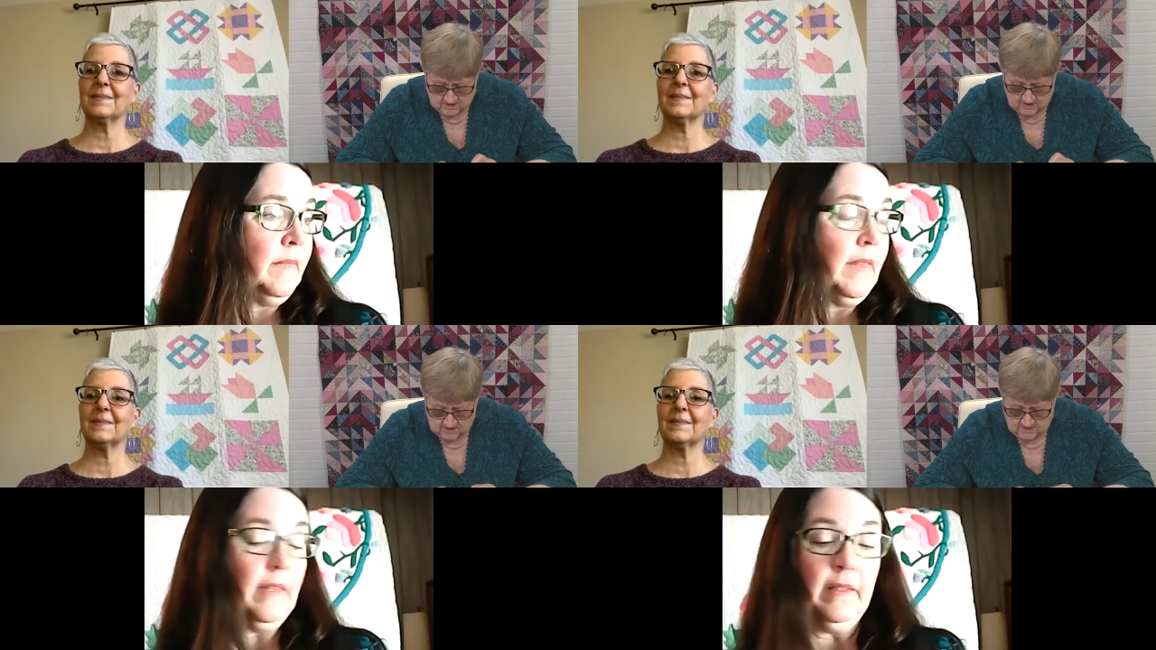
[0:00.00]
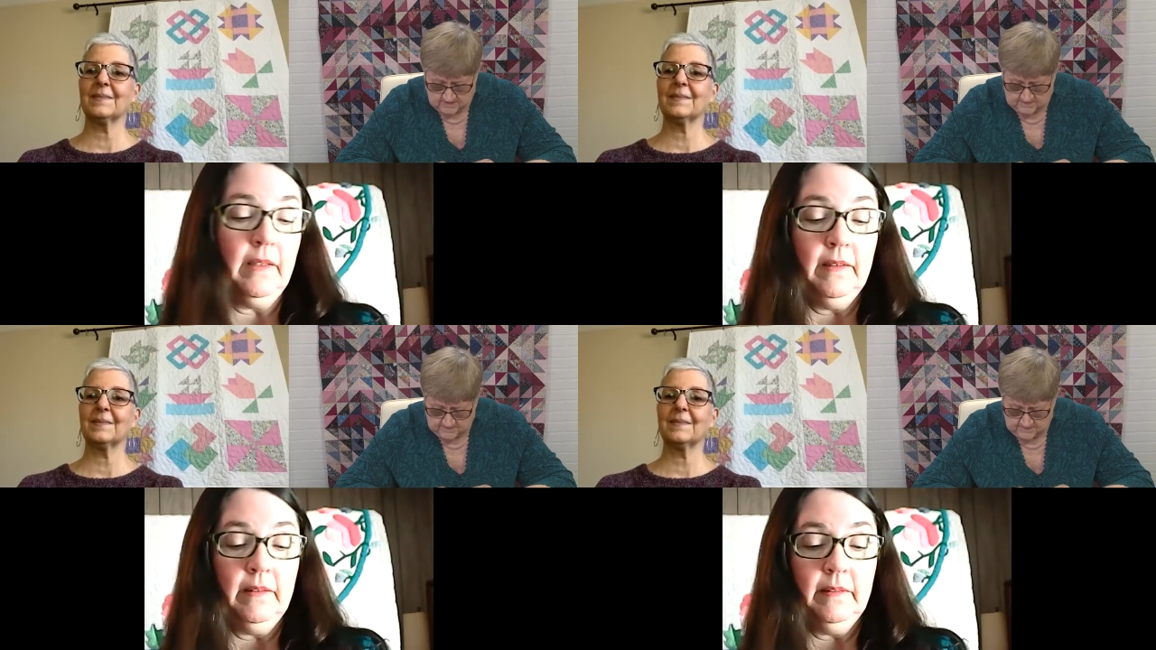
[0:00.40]

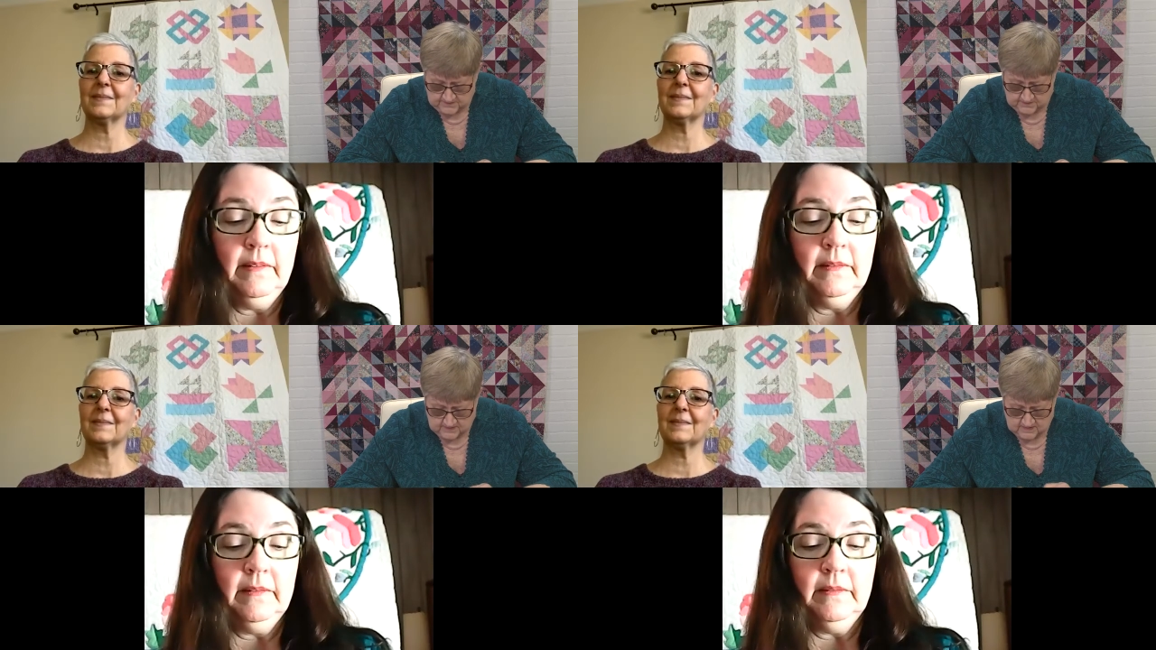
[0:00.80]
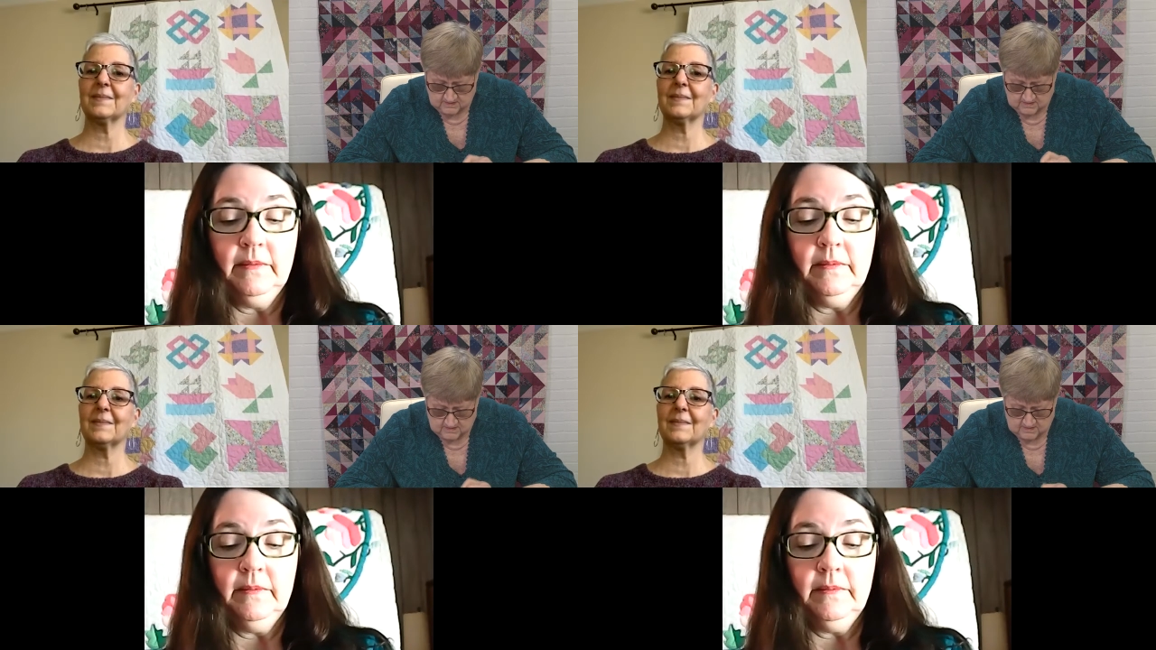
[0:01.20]
Speaker 1: Um,
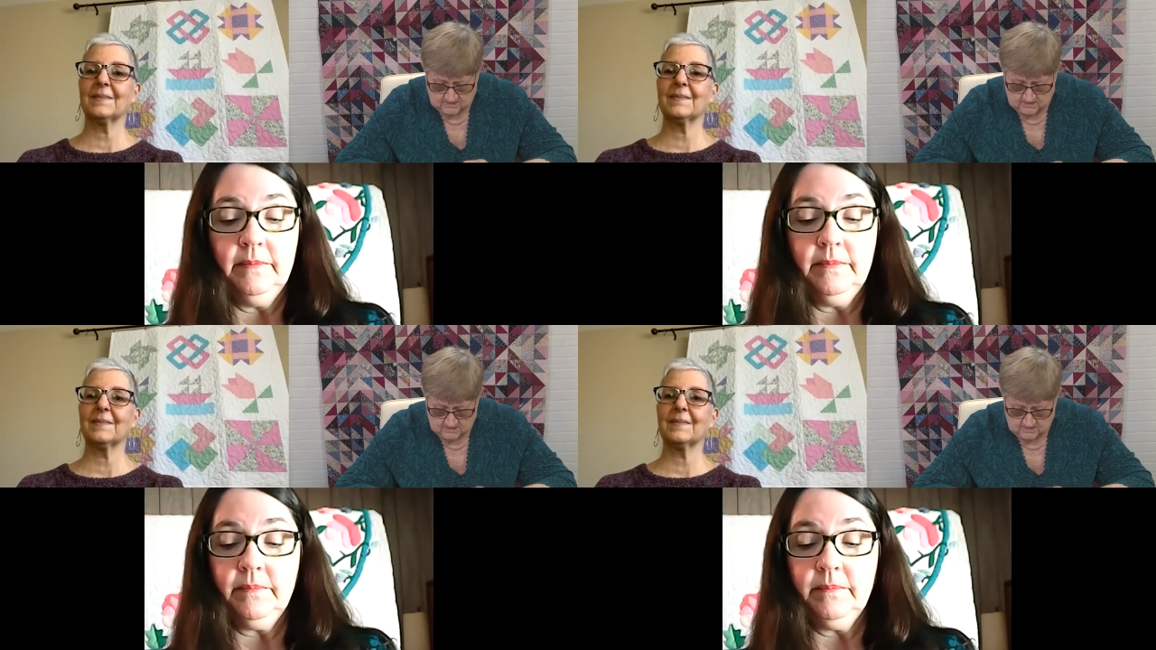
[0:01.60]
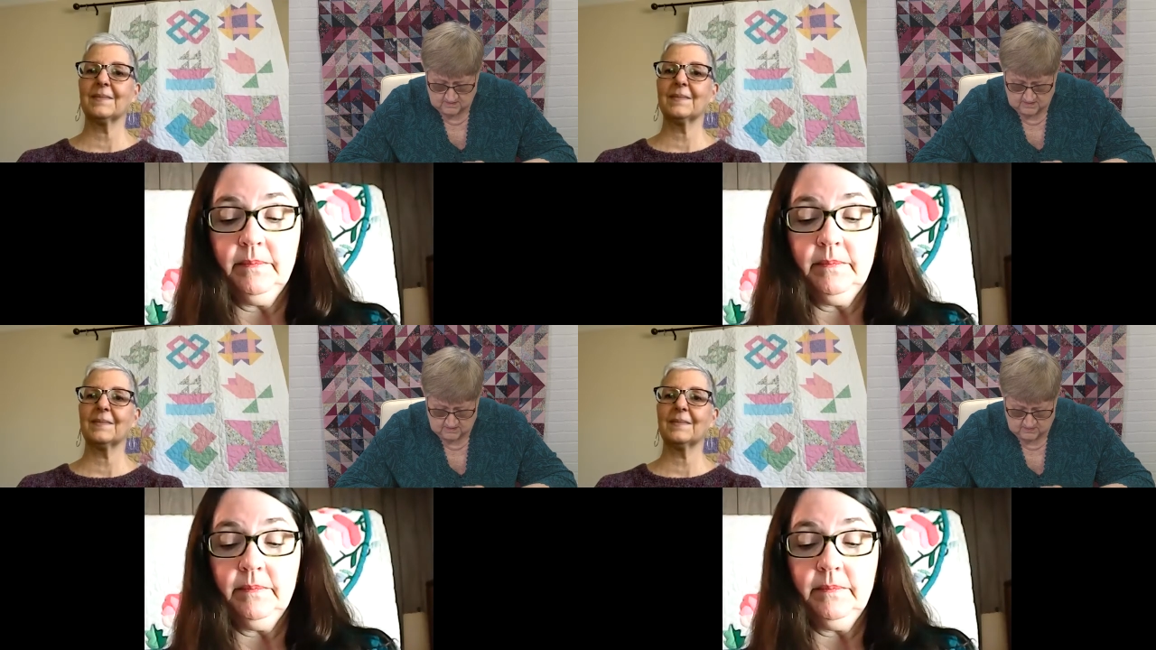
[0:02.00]
uh,
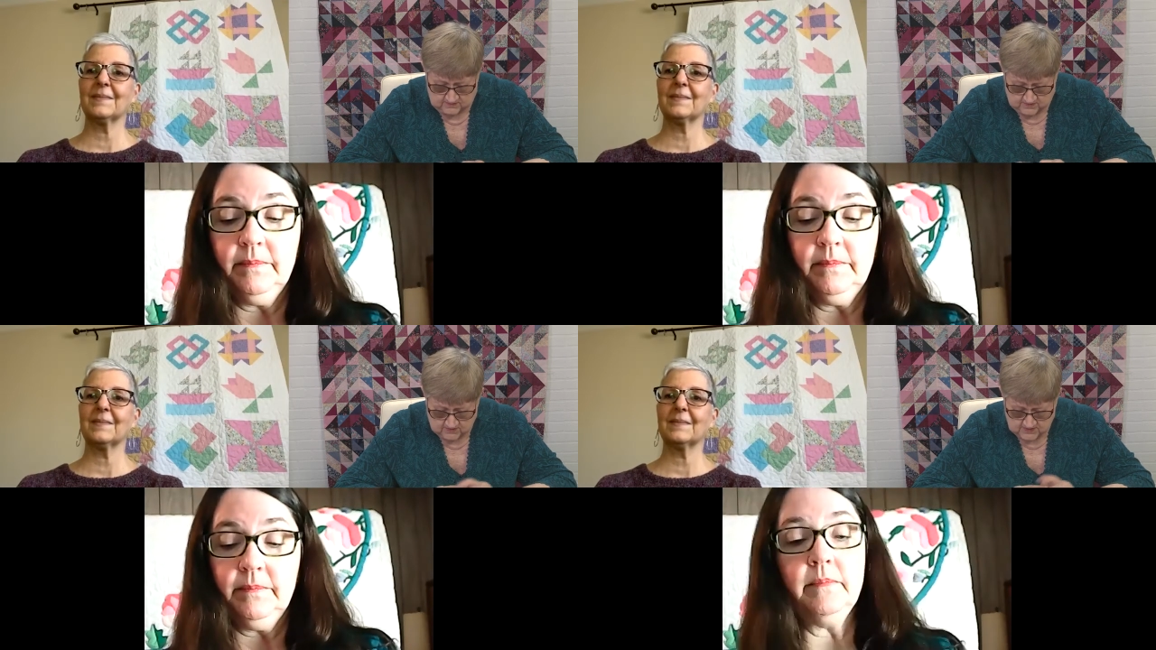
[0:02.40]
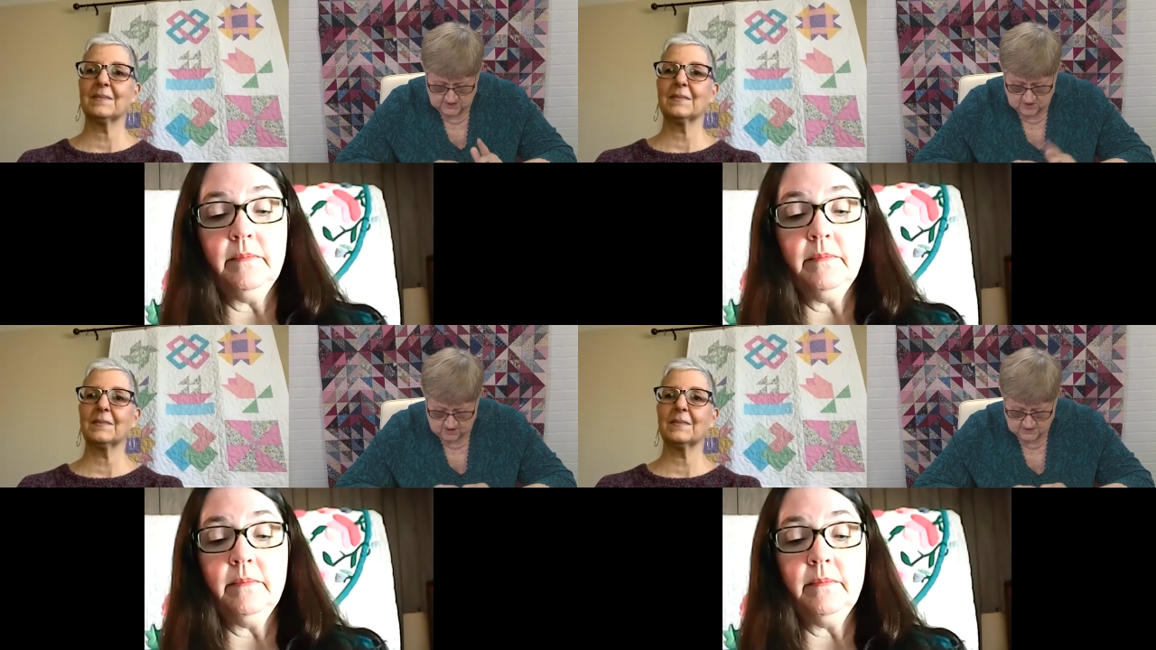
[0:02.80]
we've already
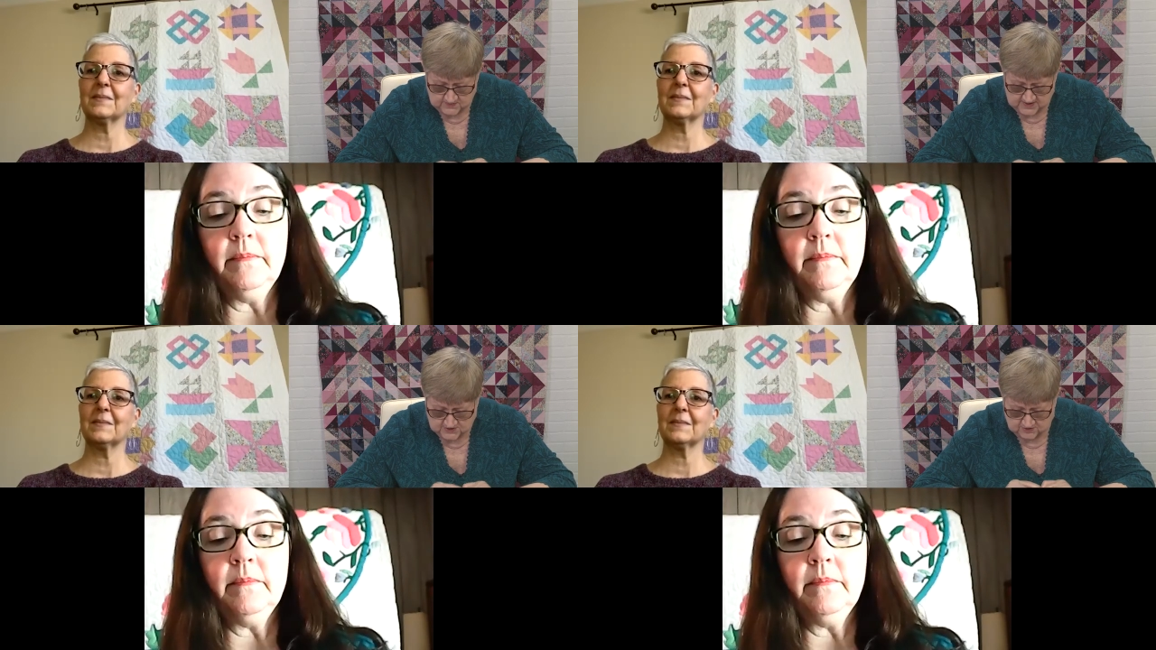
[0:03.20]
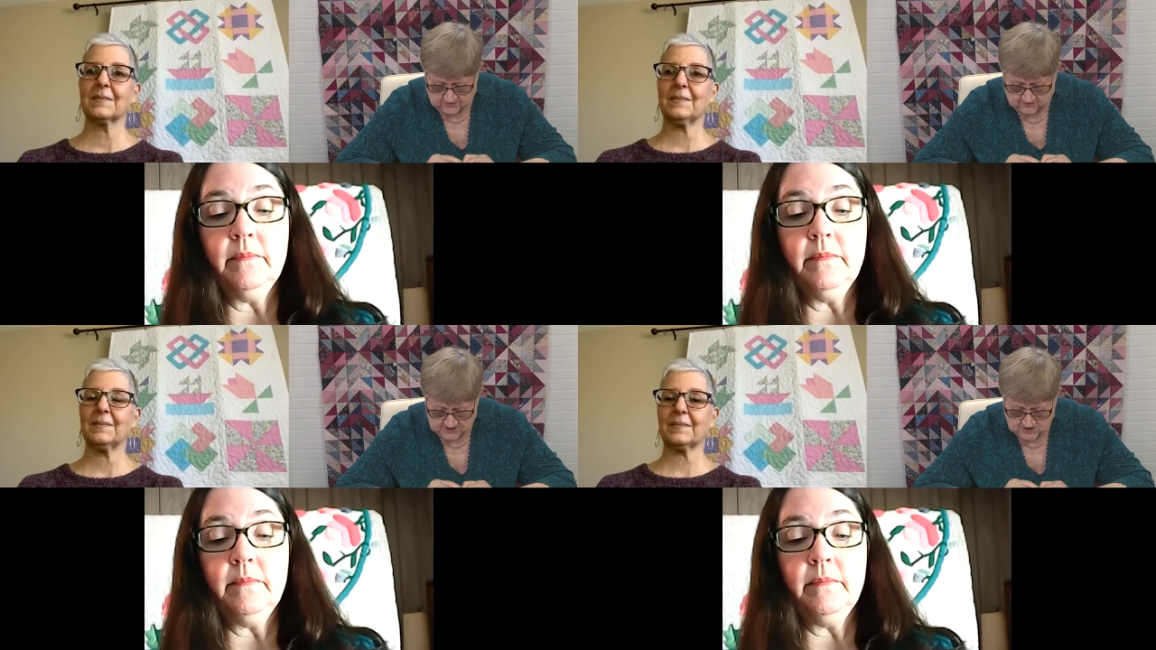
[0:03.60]
talked about your
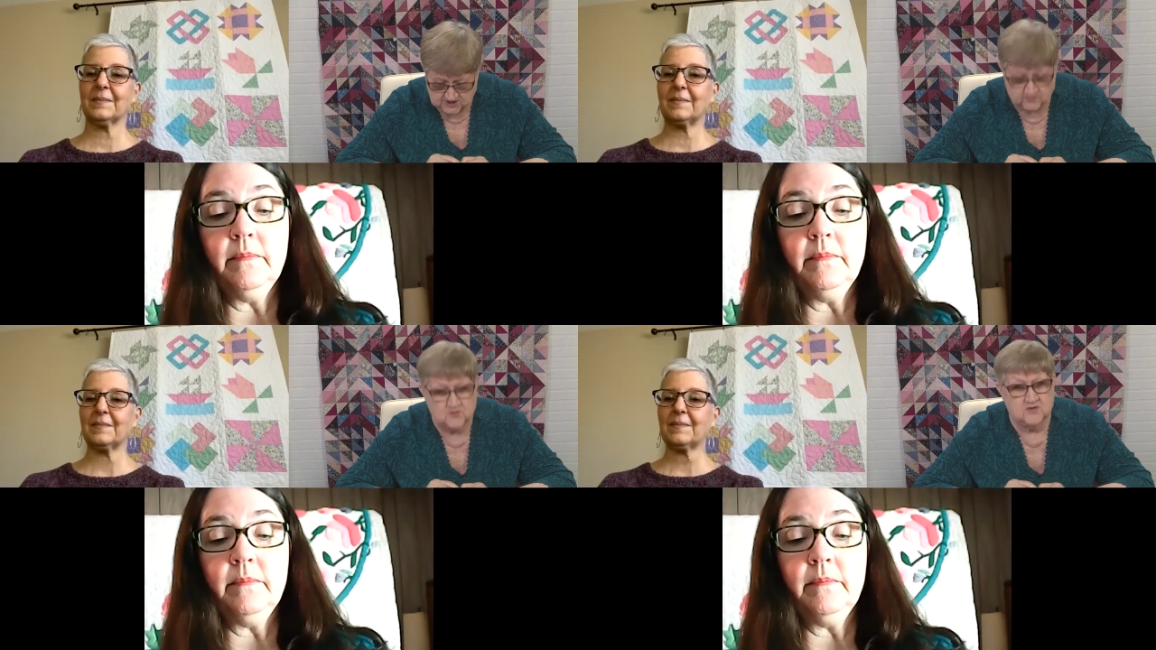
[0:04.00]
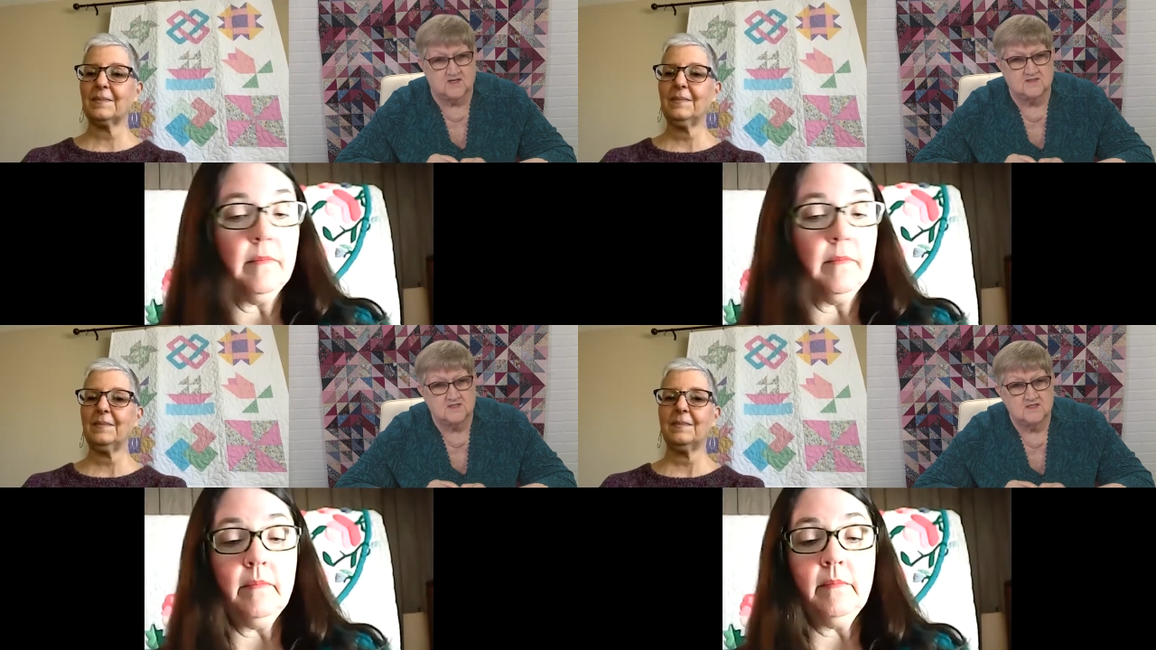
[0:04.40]
friendship
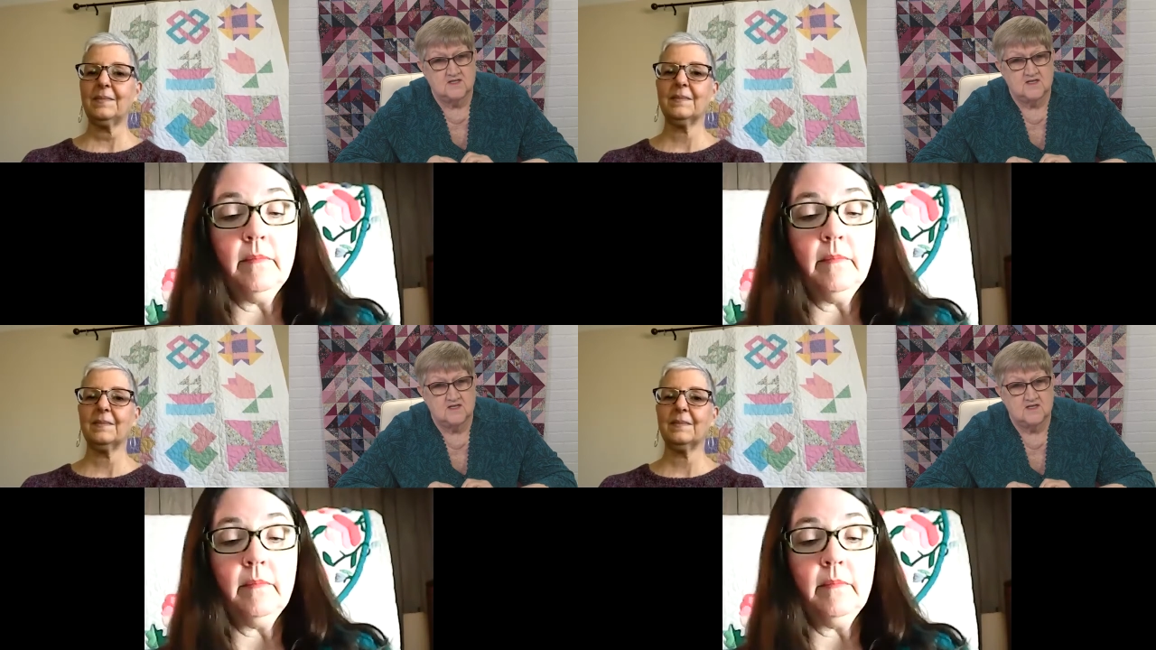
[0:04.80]
quilt.